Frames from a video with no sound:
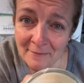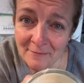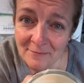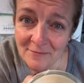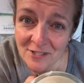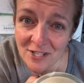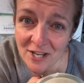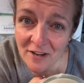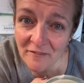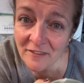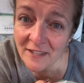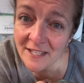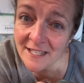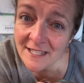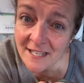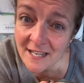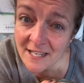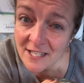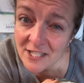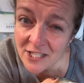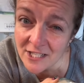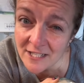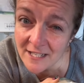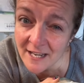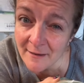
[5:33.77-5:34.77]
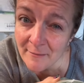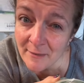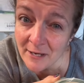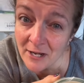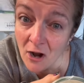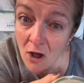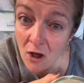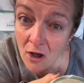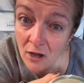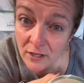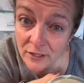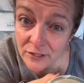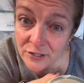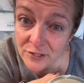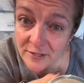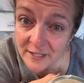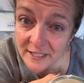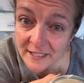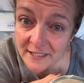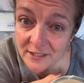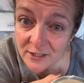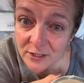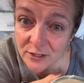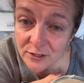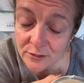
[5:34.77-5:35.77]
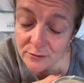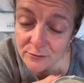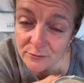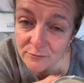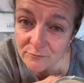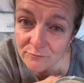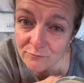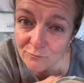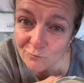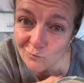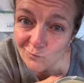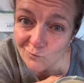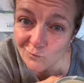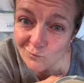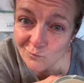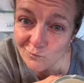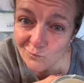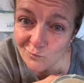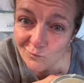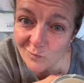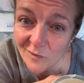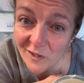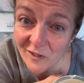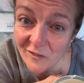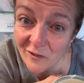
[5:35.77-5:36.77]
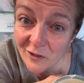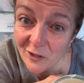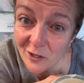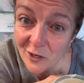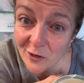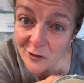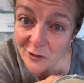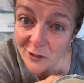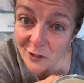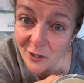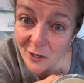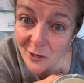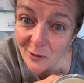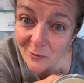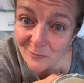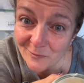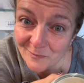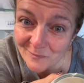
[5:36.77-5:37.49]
Jeff thinks I should name it Audrey too. If you know, you know.